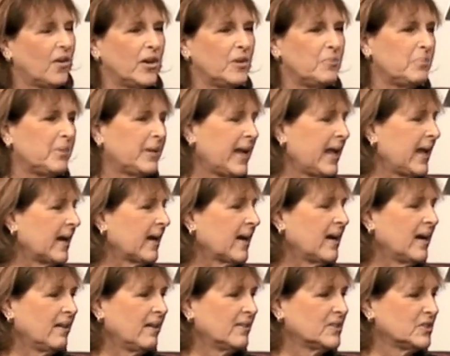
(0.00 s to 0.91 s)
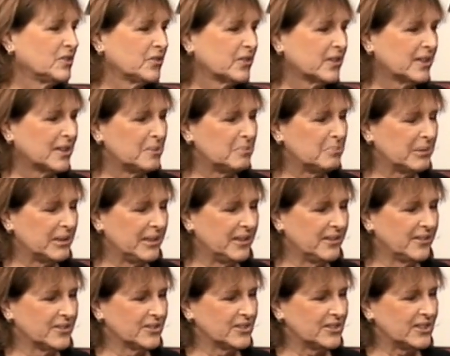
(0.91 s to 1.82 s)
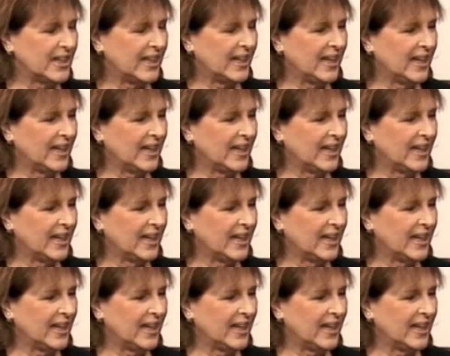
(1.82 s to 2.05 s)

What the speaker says: I'd been out of college for a couple of years.